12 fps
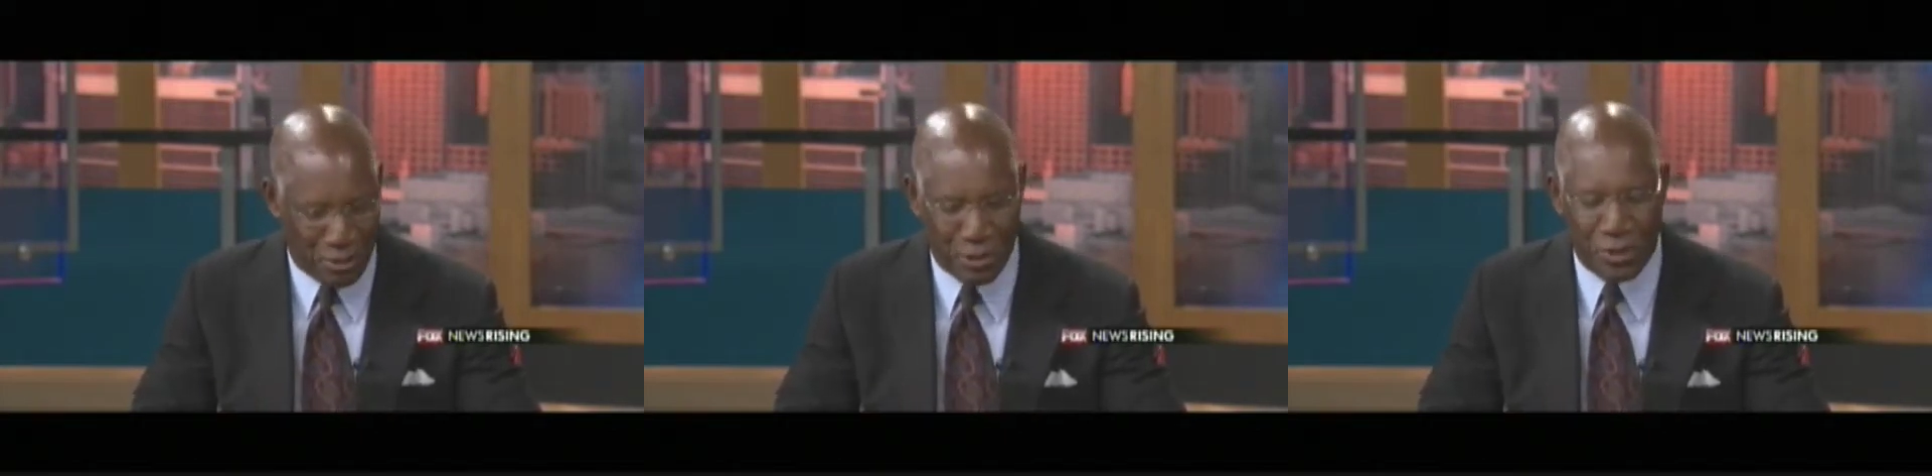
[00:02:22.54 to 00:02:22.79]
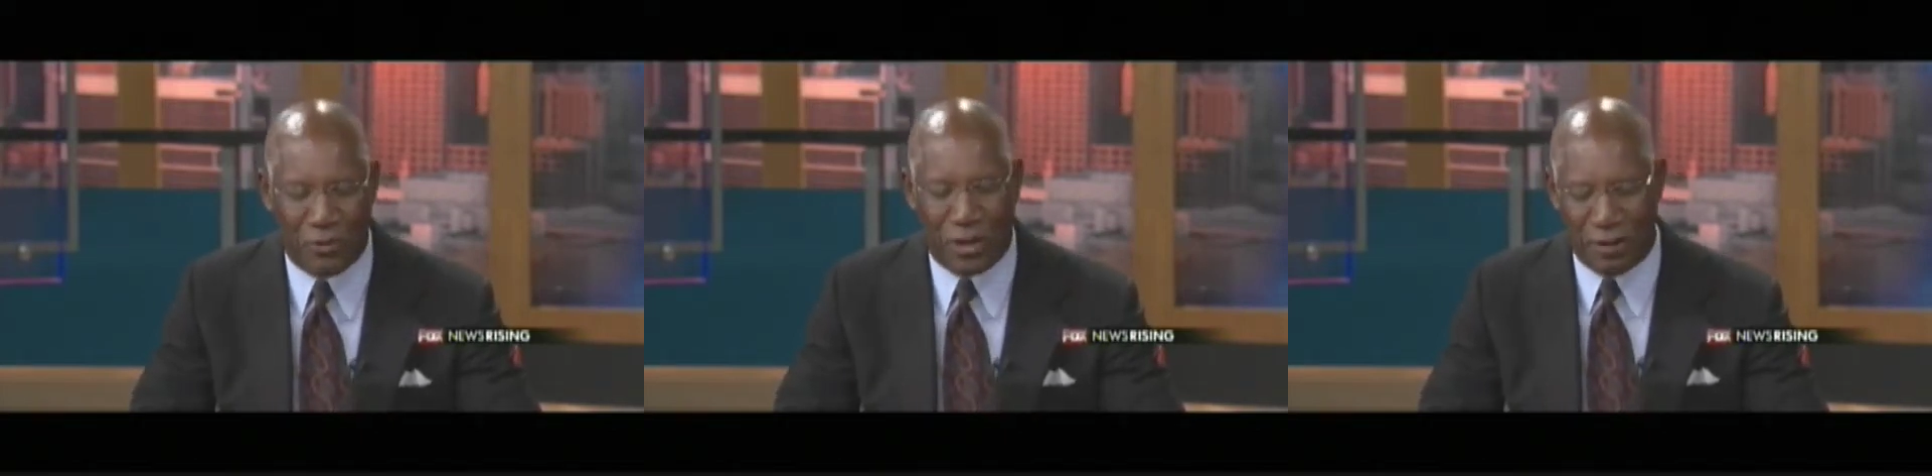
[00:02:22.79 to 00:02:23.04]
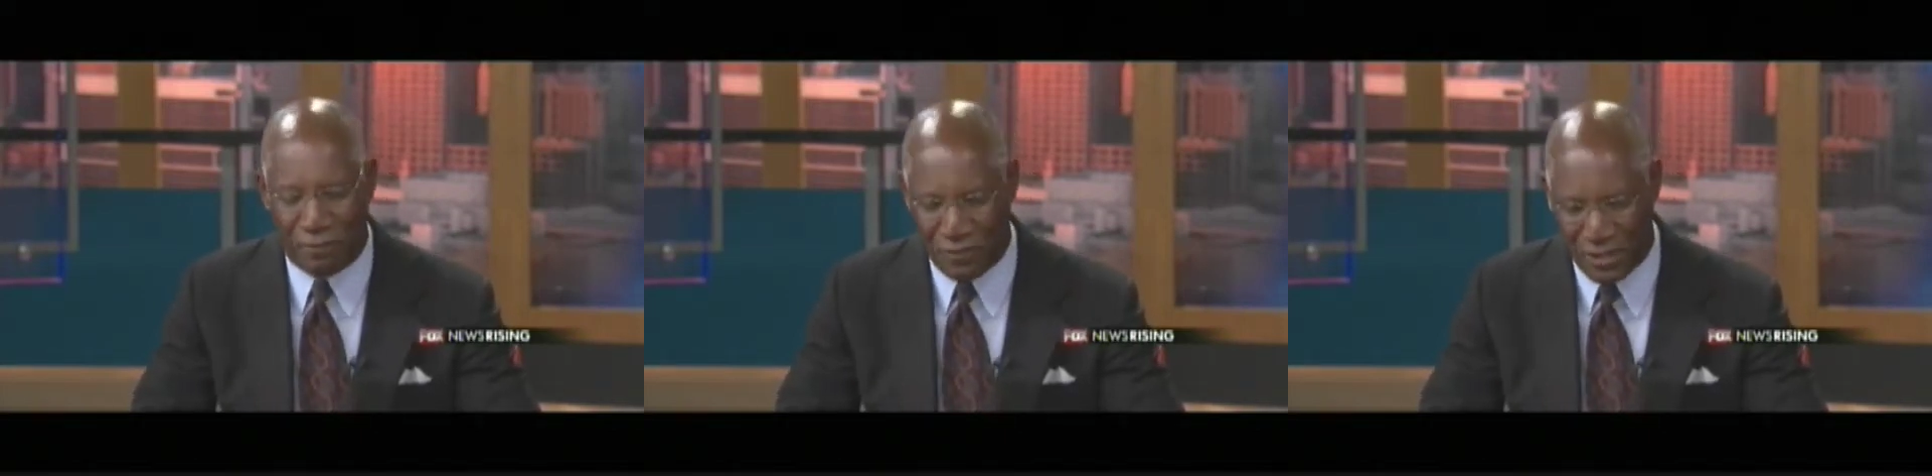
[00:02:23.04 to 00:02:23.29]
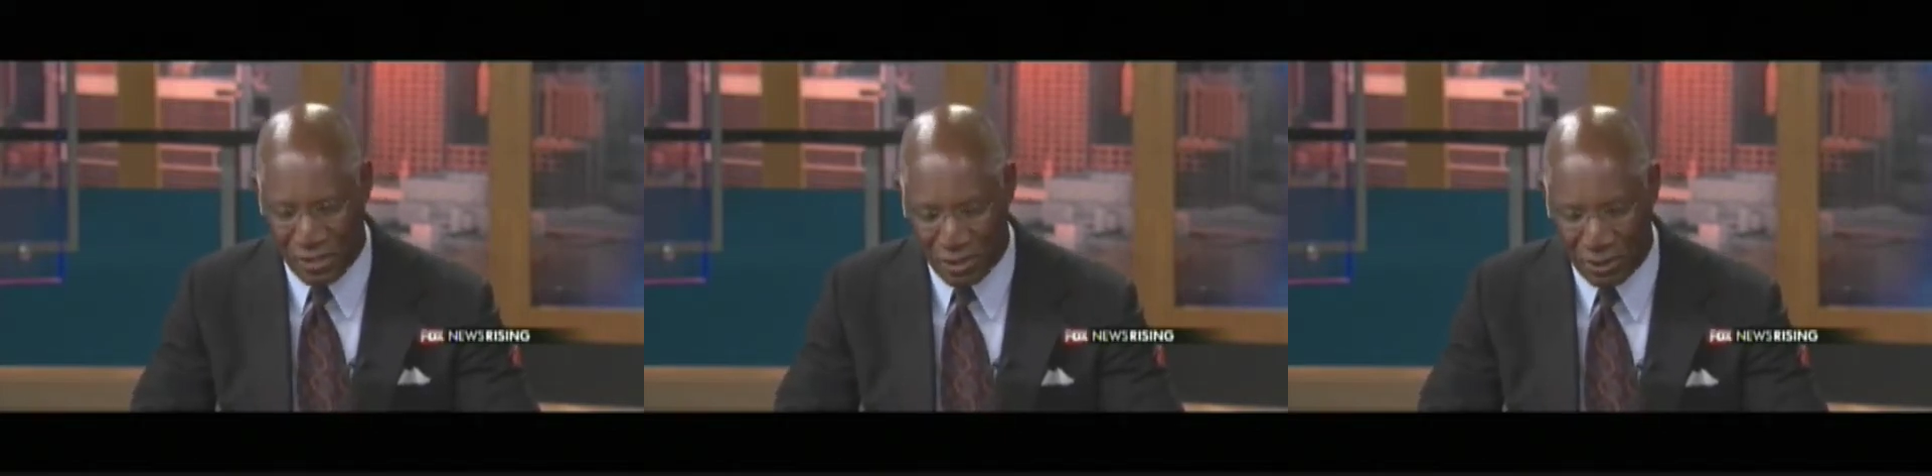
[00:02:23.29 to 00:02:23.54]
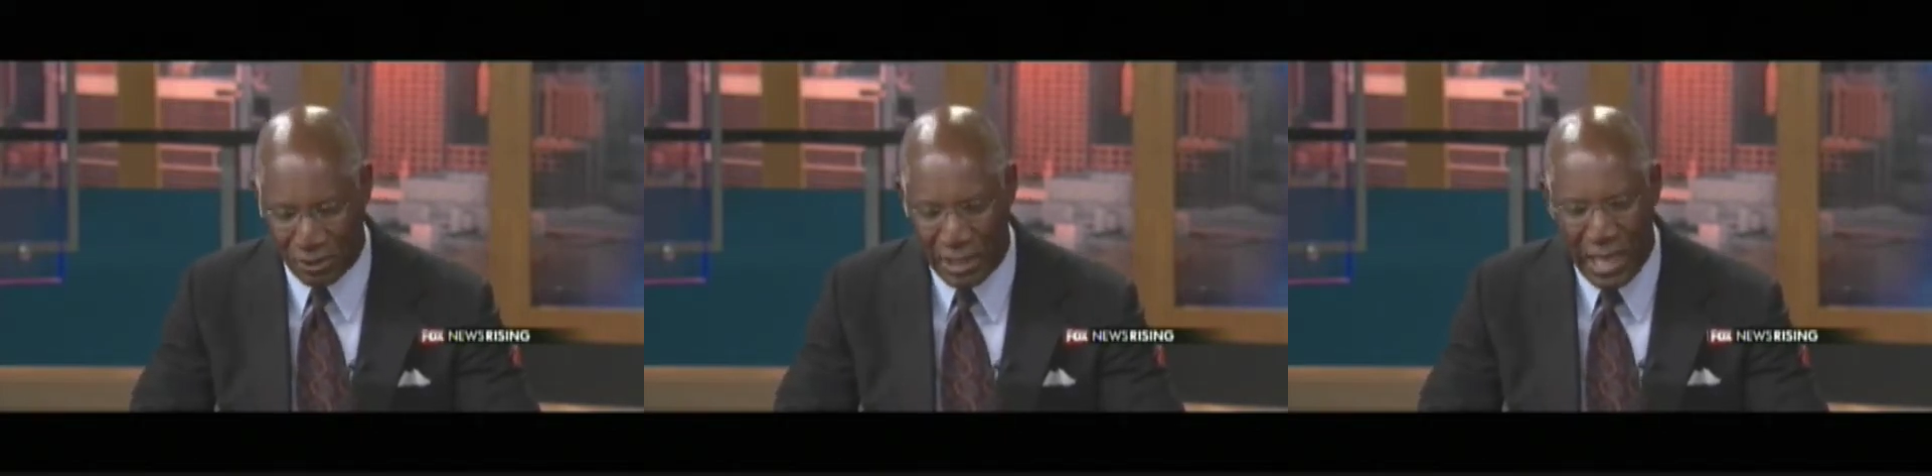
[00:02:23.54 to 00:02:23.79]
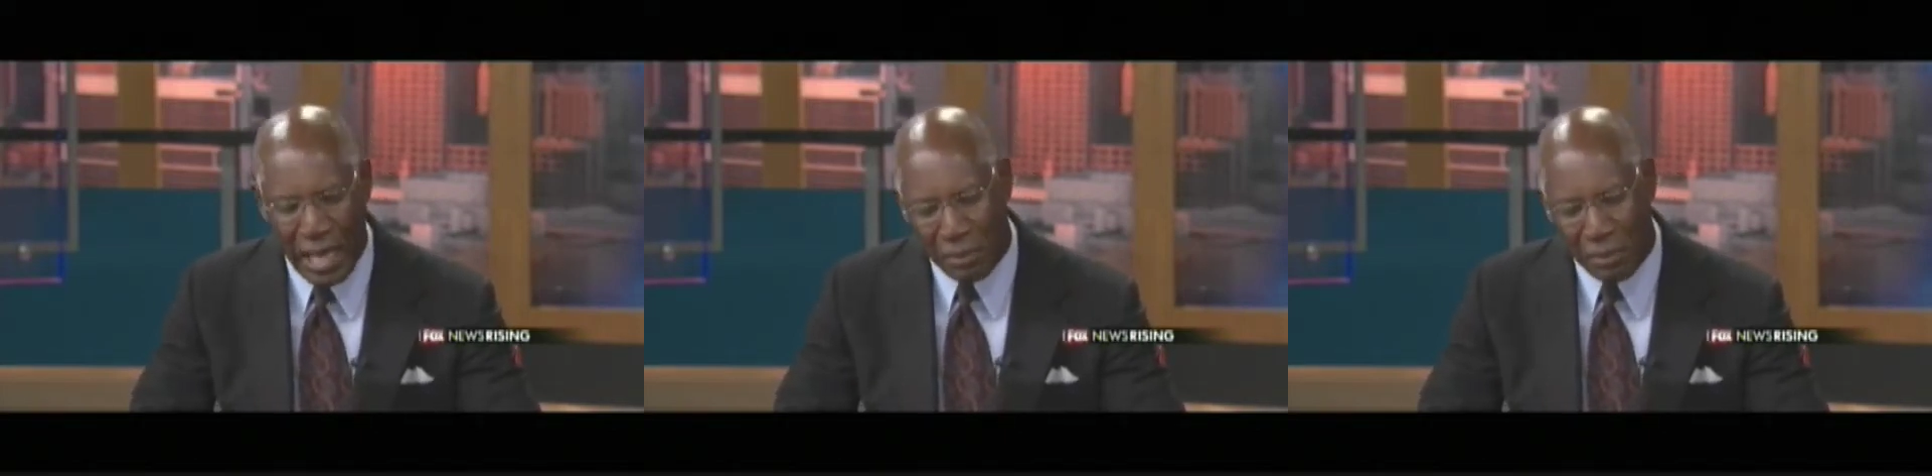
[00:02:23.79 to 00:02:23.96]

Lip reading: She was very physical.